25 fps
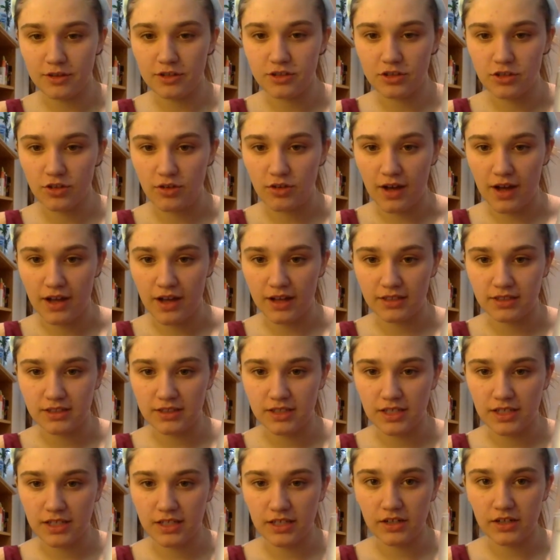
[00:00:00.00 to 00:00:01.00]
So
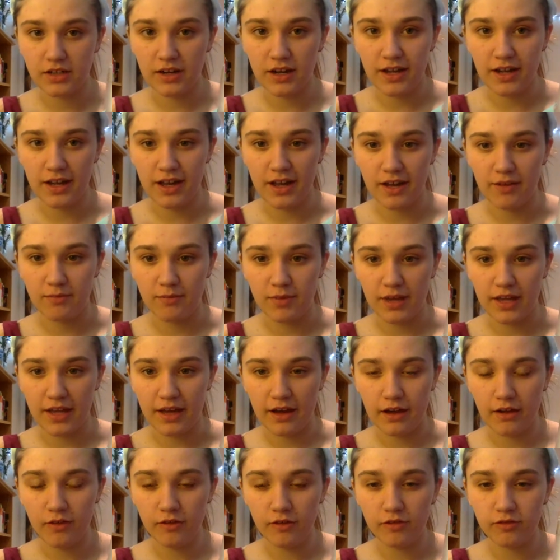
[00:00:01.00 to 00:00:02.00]
here I have my
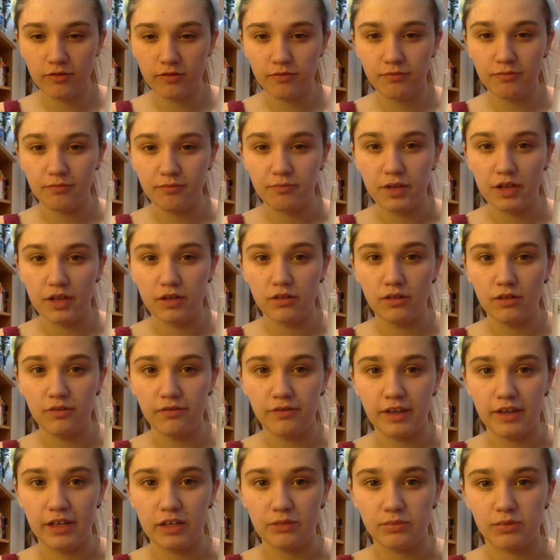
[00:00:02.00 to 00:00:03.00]
e.l.f. Mineral
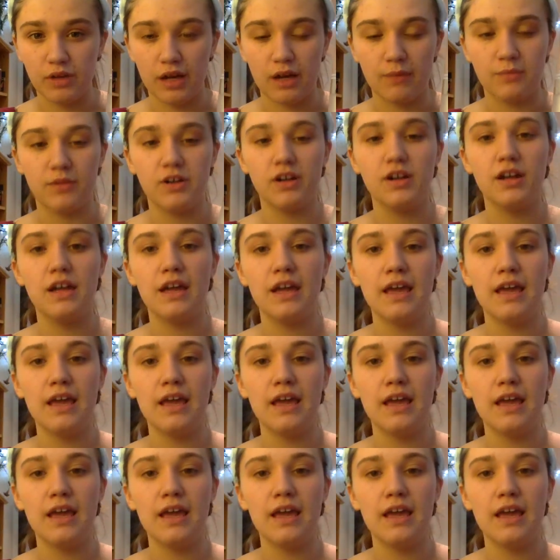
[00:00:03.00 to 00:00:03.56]
Face Primer.